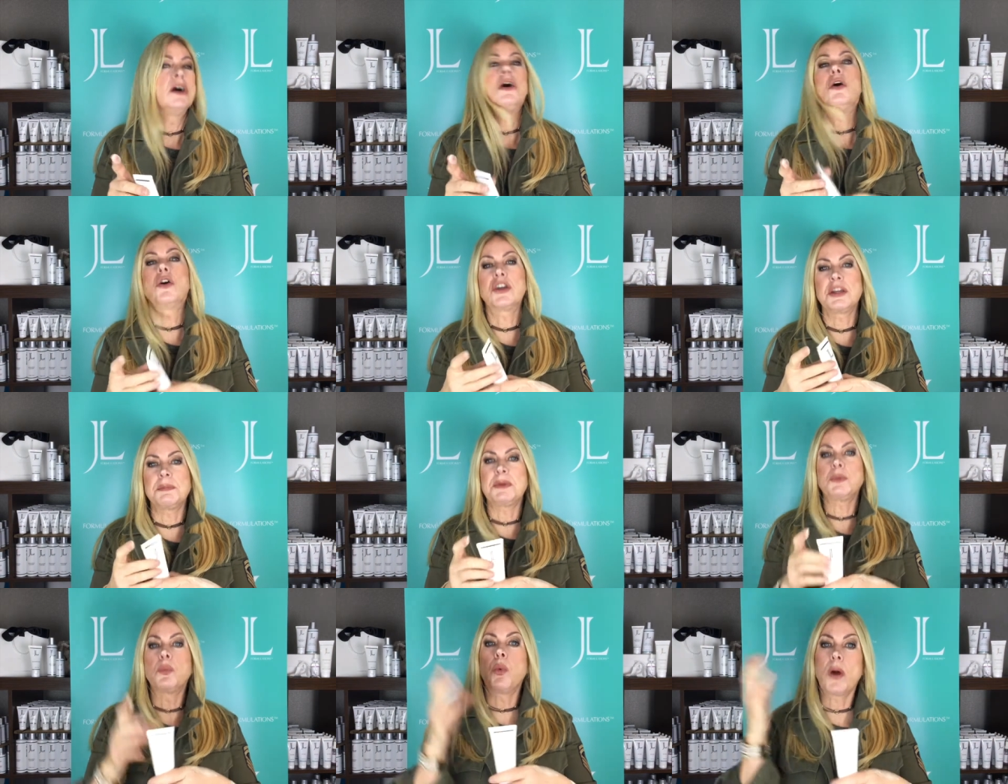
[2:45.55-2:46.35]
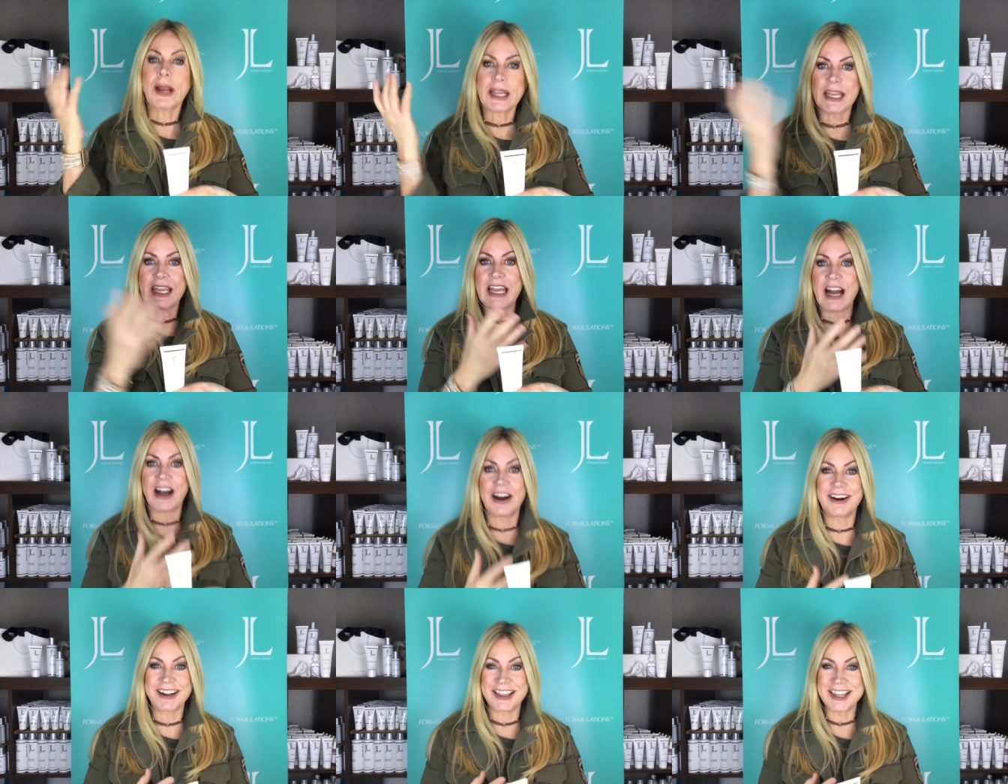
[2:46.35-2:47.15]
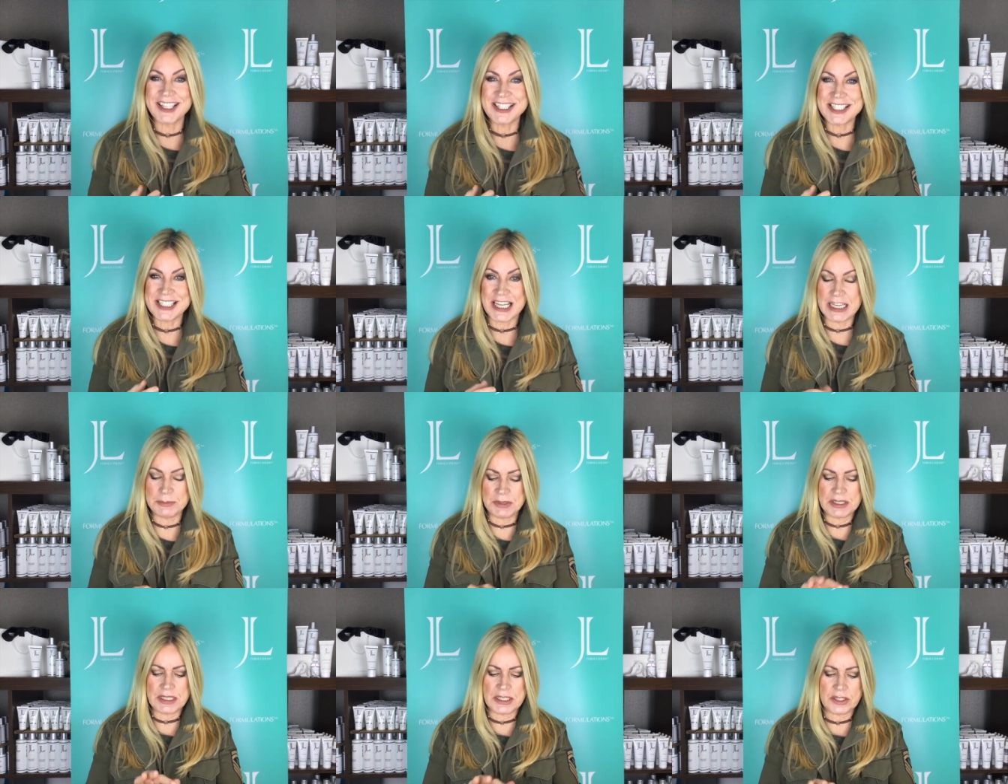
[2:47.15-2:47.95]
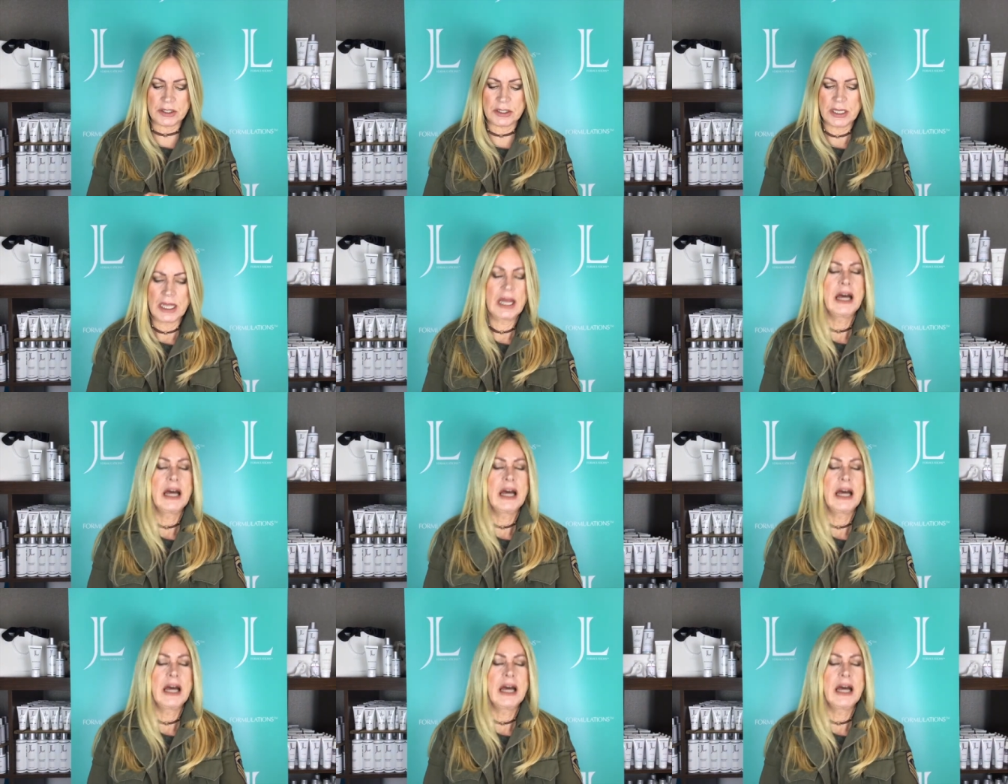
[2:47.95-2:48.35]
or you've been working hard this time of year,